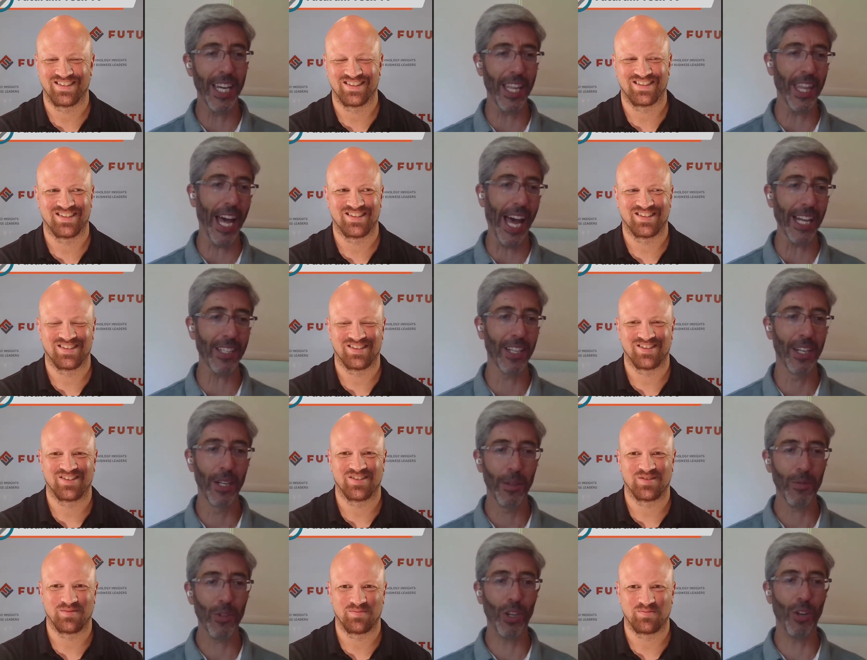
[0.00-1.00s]
Speaker 1: in that.
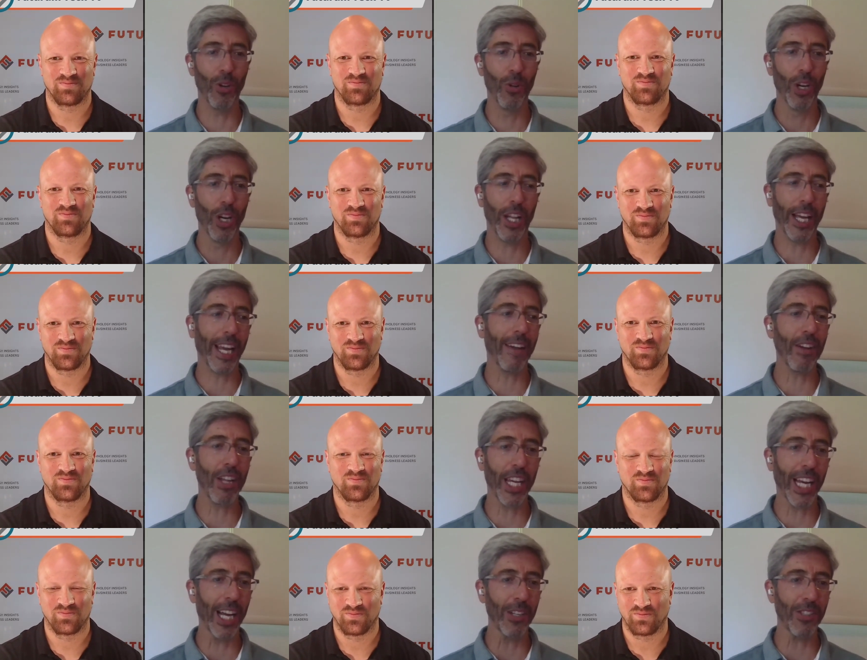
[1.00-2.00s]
So like
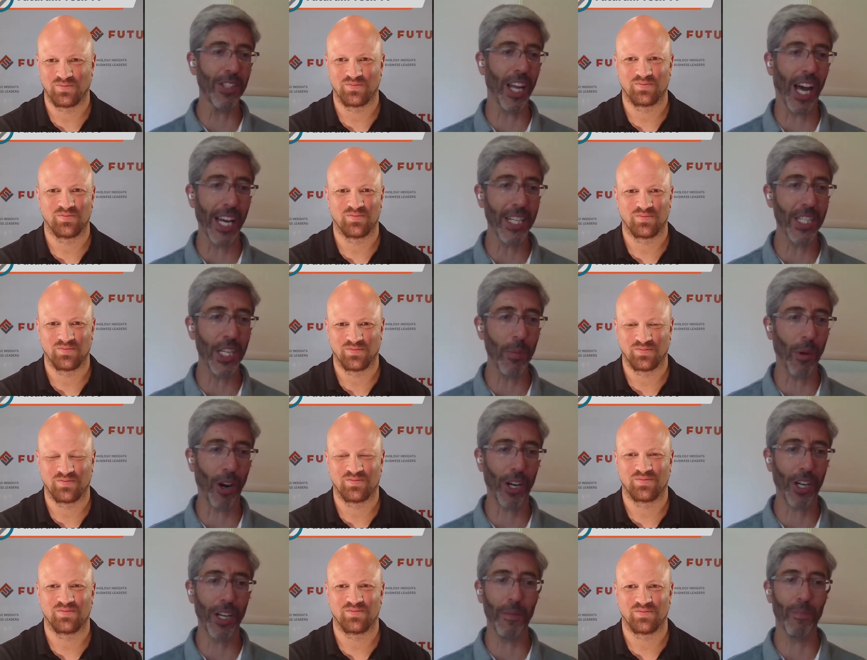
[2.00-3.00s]
everything else in the IT
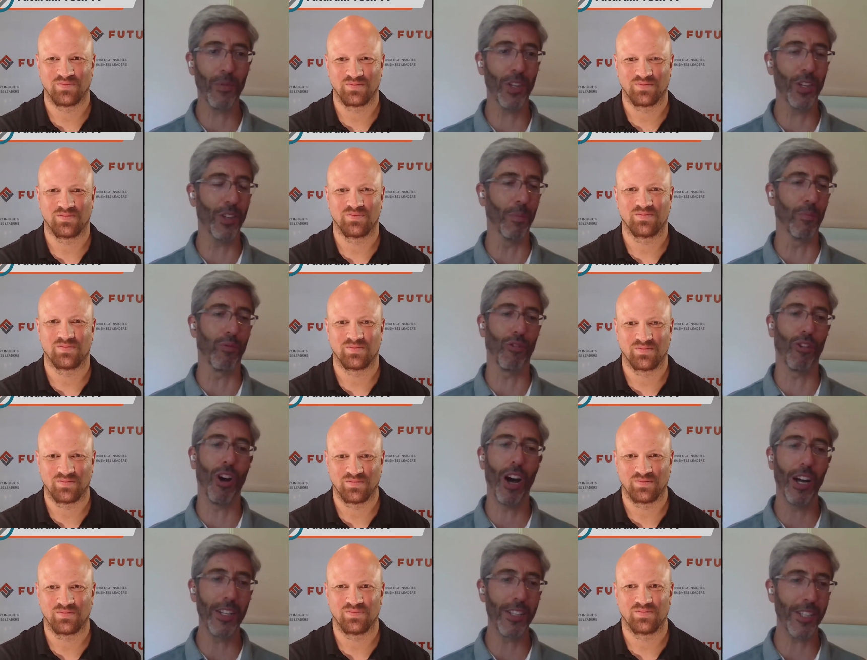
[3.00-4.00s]
market, there's a
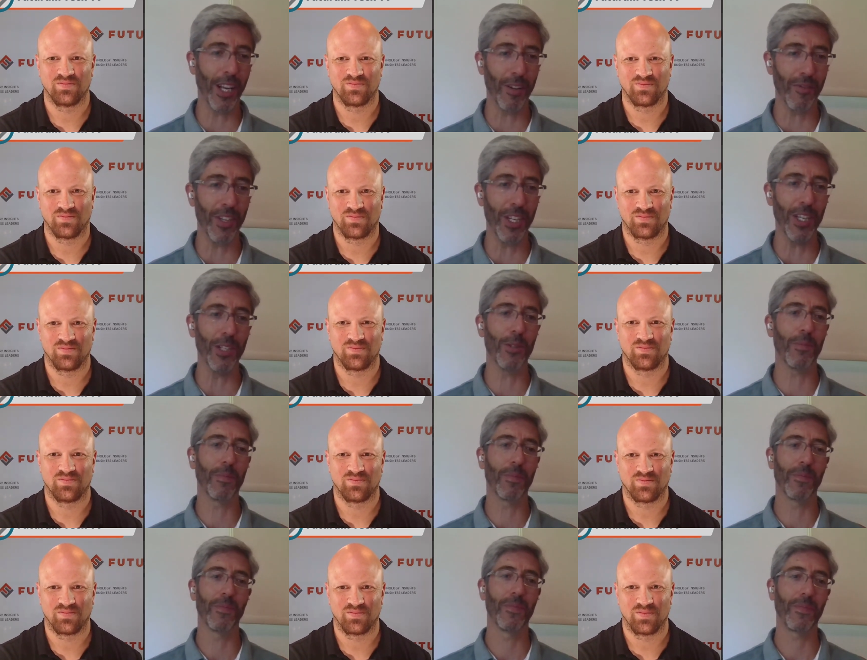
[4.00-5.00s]
broad set of needs.
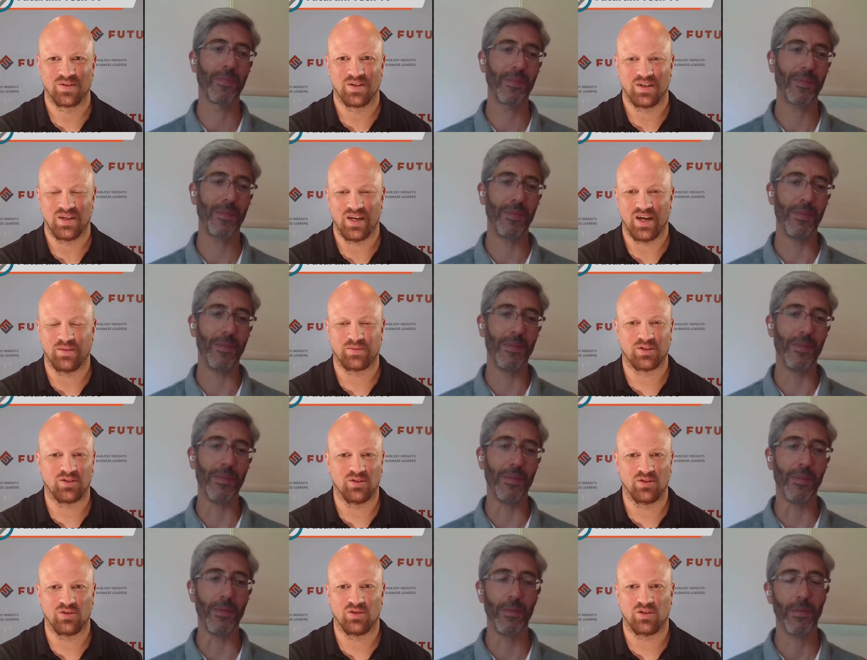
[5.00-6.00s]
Speaker 2: Yeah,
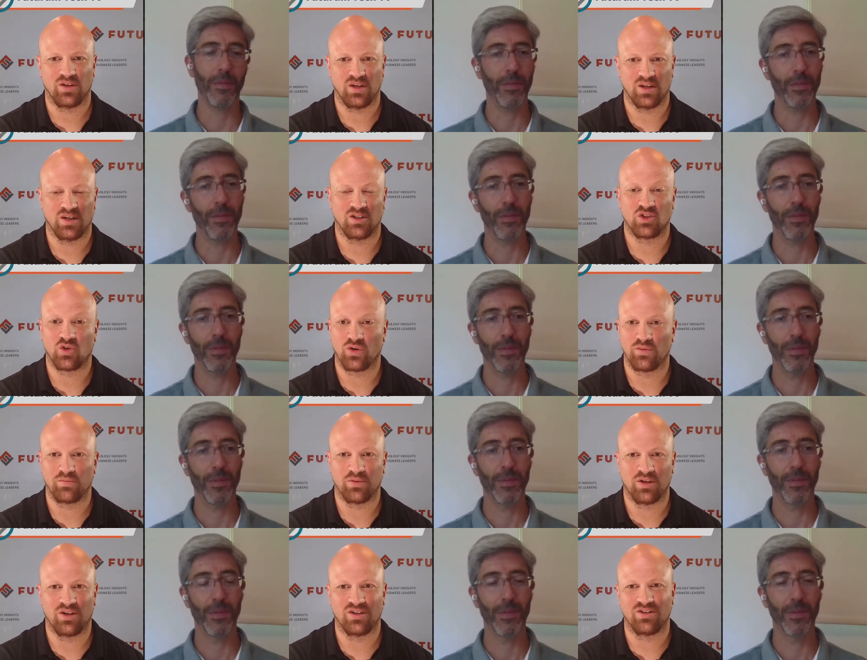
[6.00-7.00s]
absolutely.
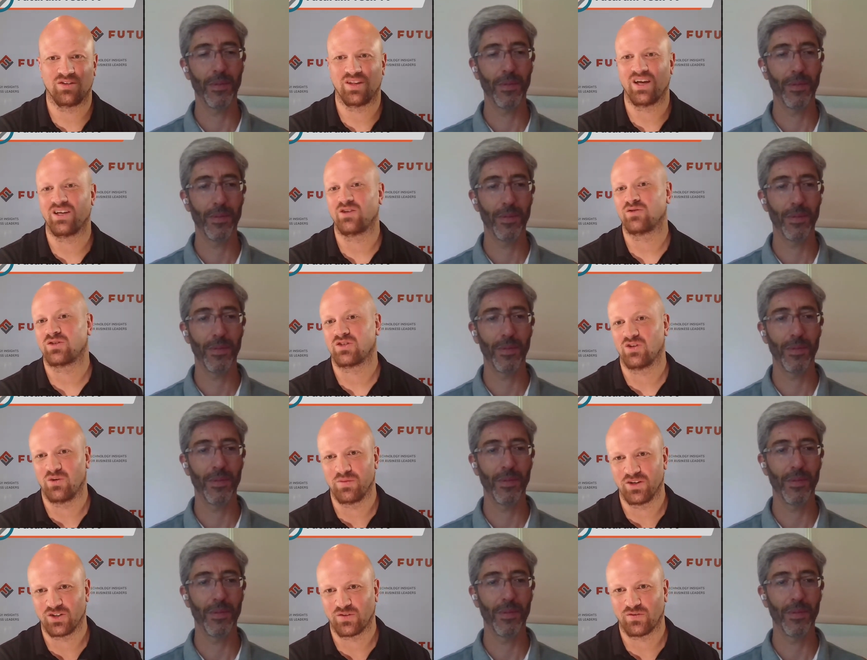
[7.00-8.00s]
Jordan Plawner, thank you
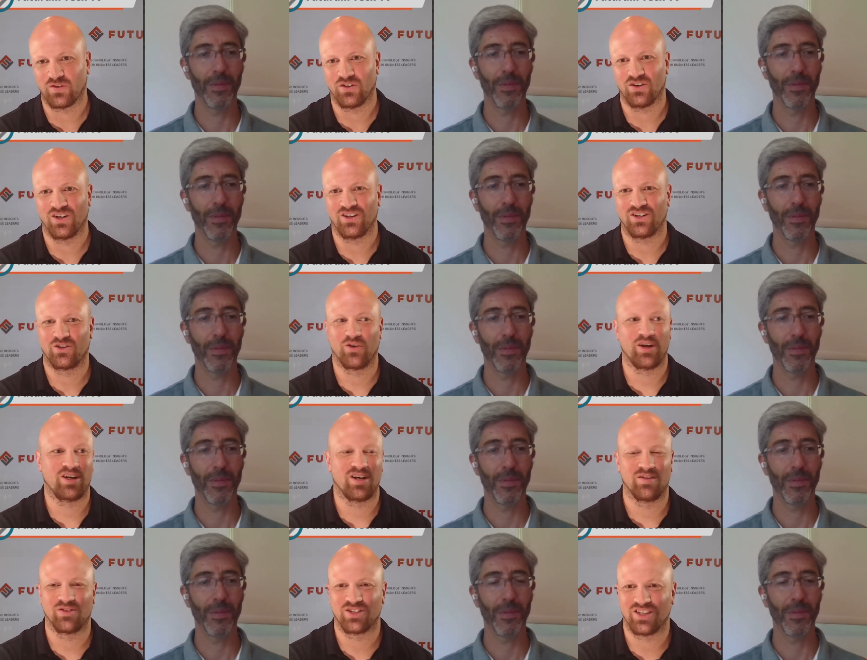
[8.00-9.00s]
so much for the
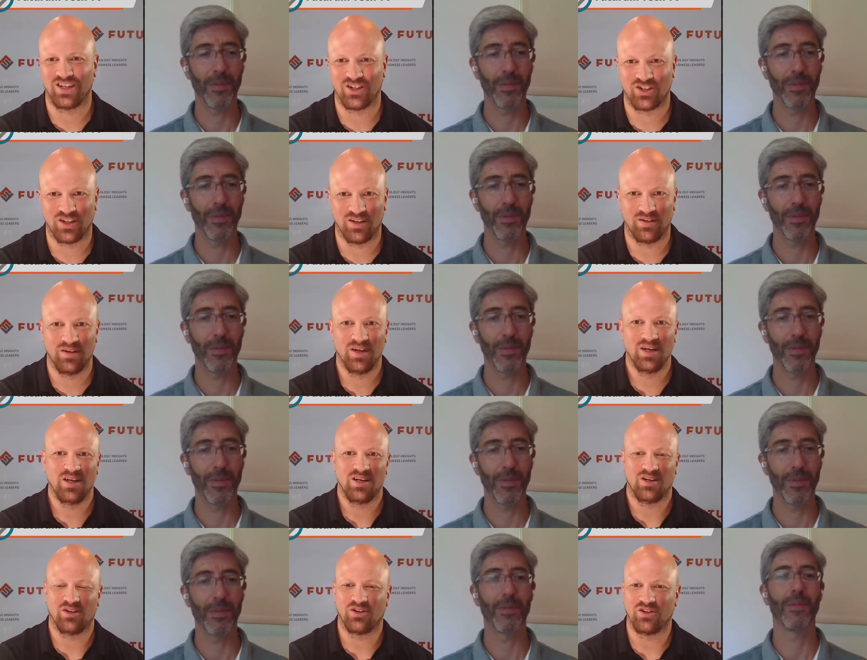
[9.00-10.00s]
great conversation,
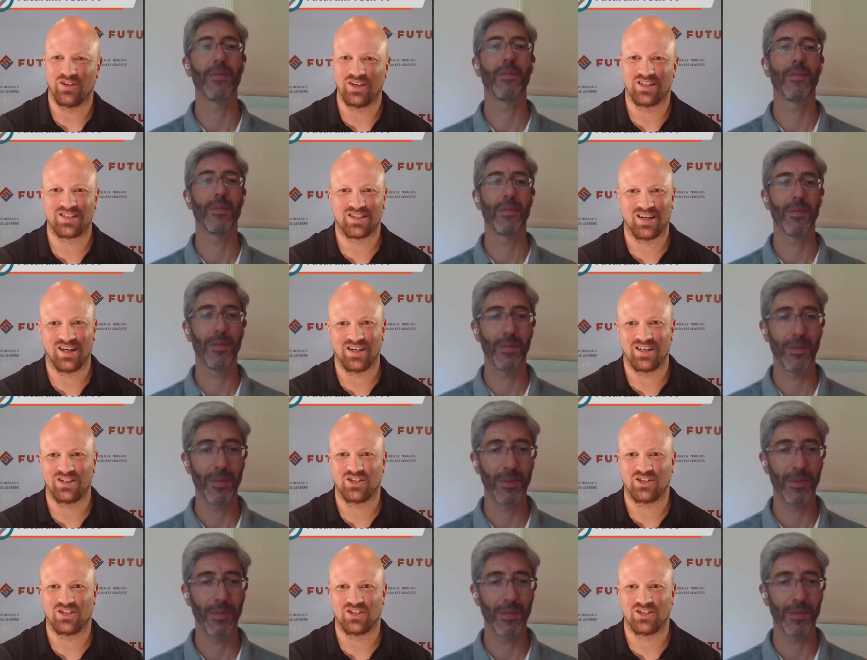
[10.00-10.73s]
a little insight and